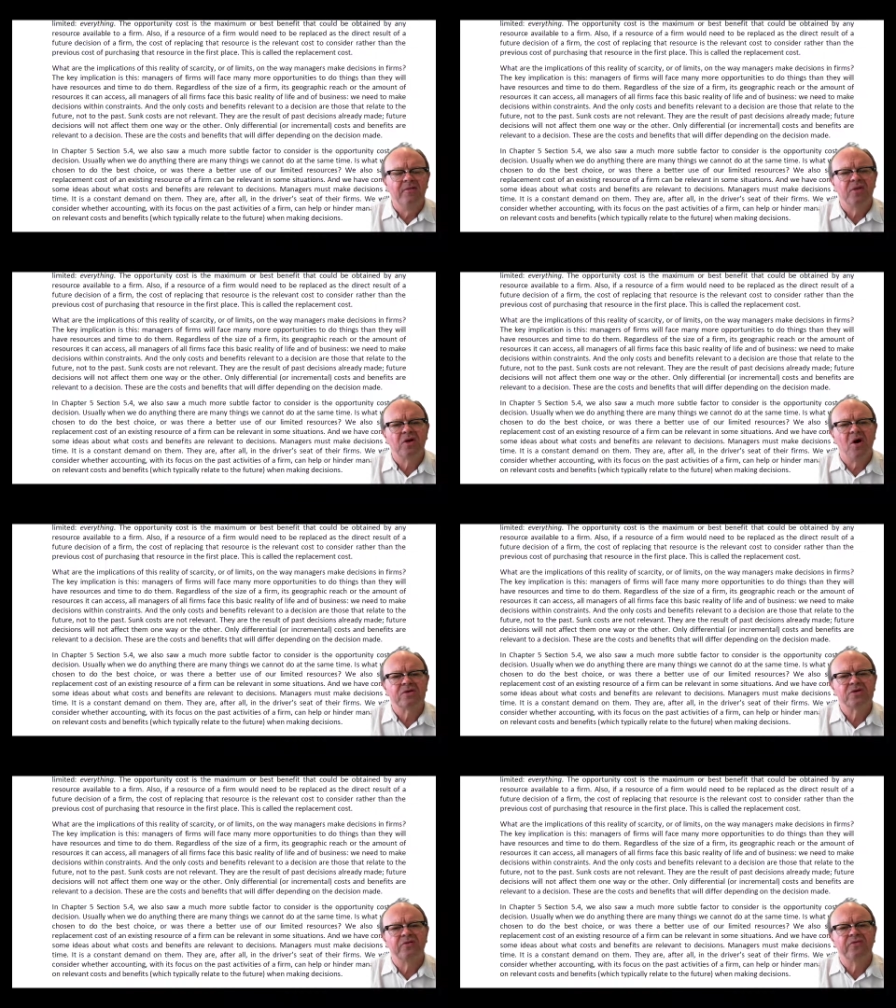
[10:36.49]
the
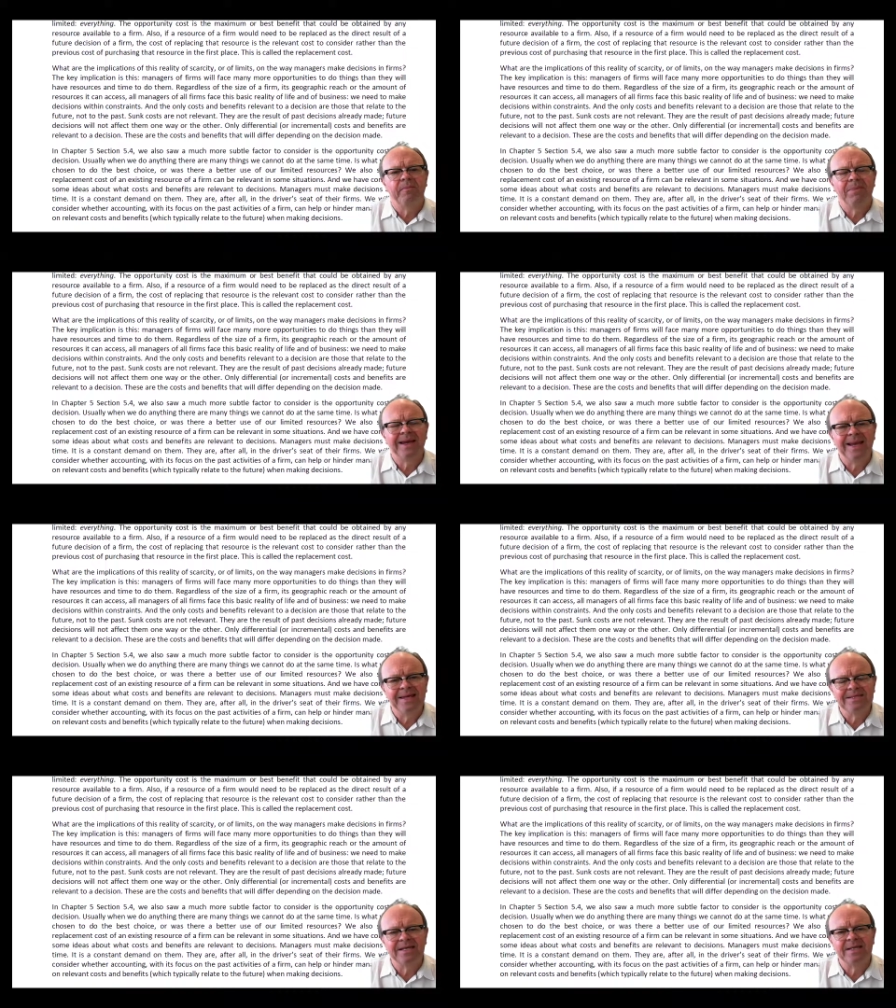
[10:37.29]
cost of
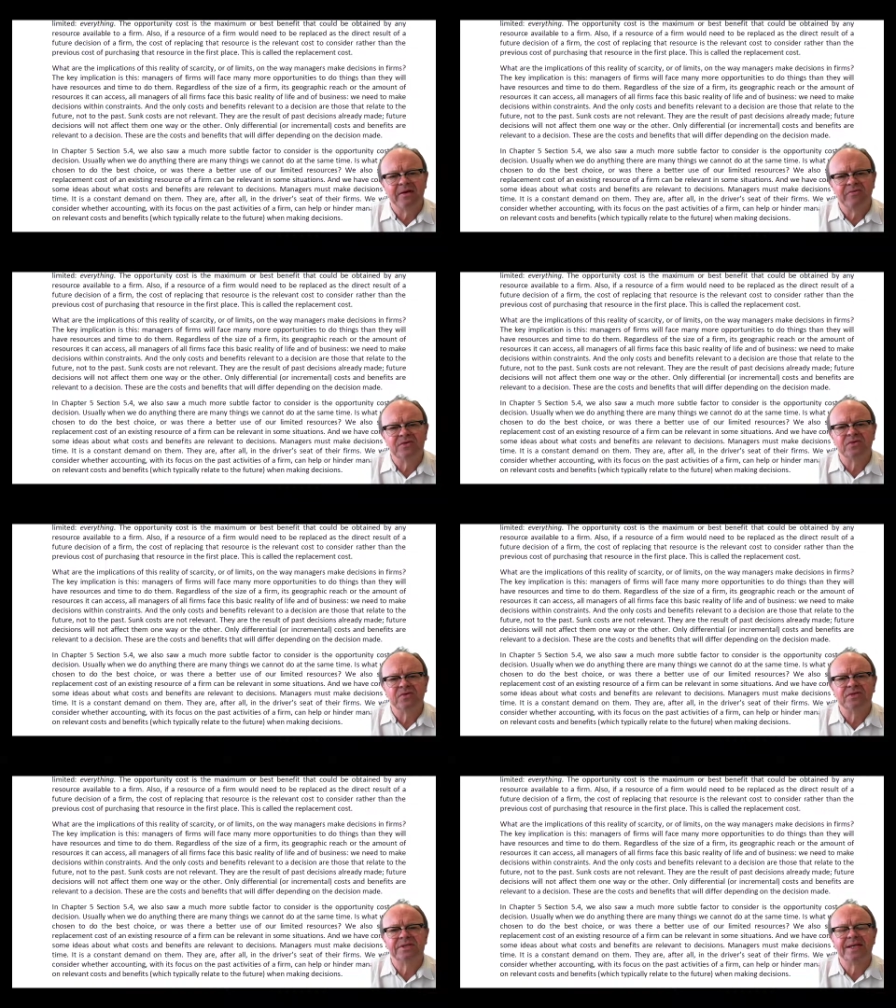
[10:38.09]
replacing that
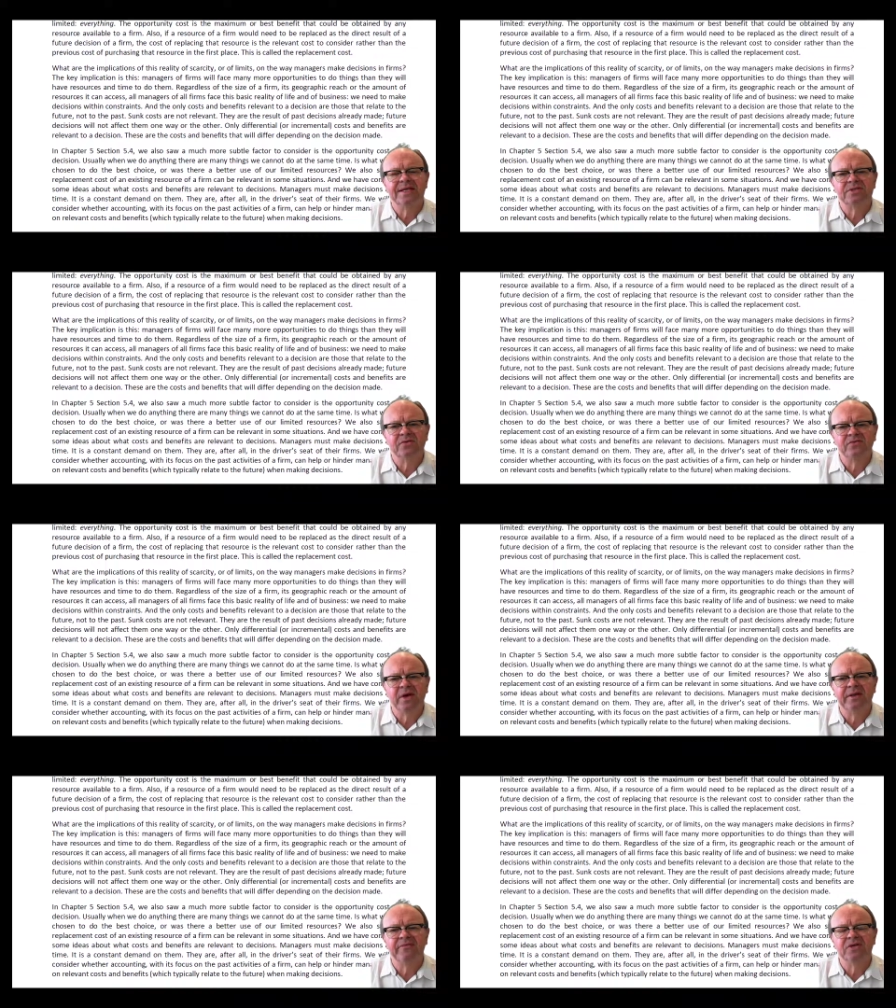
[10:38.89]
resource is the
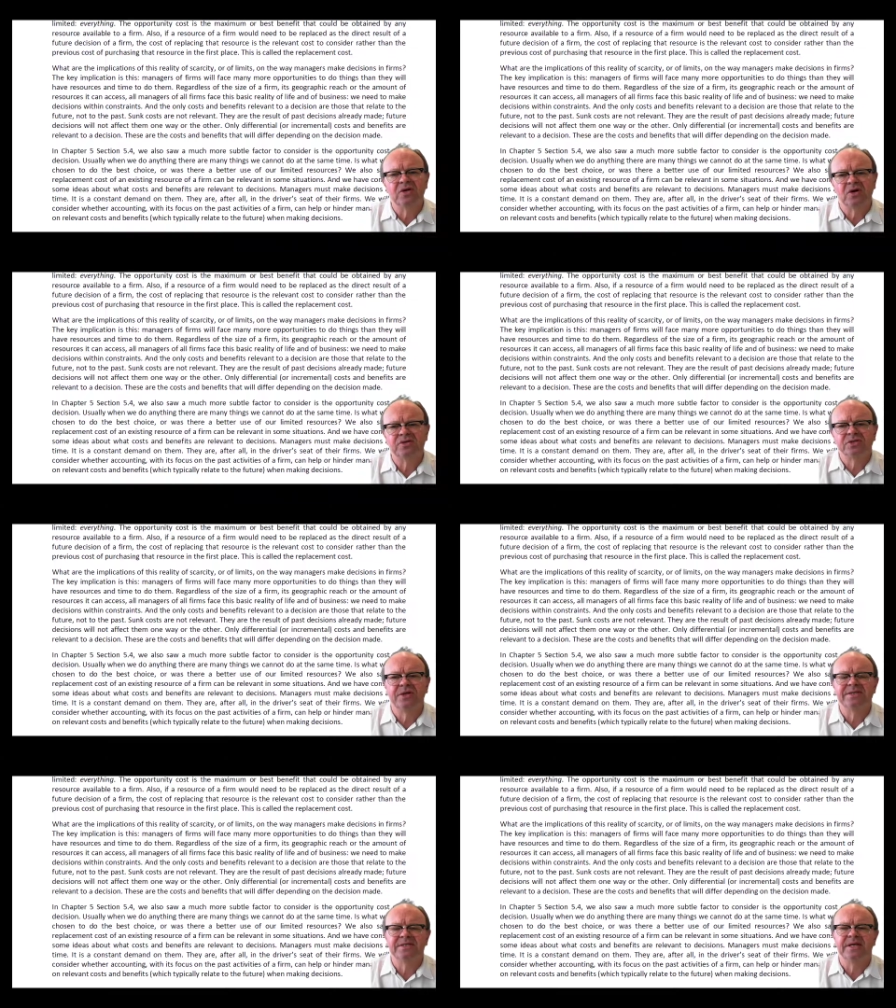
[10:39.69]
relevant cost to
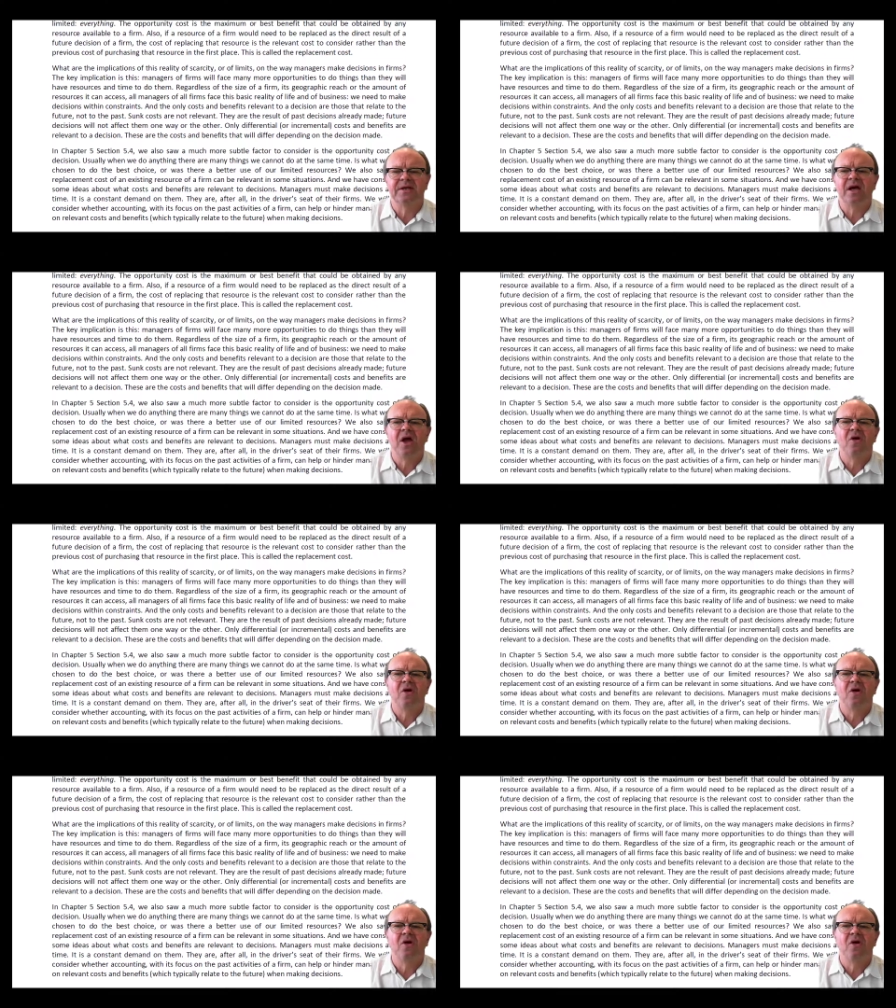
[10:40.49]
consider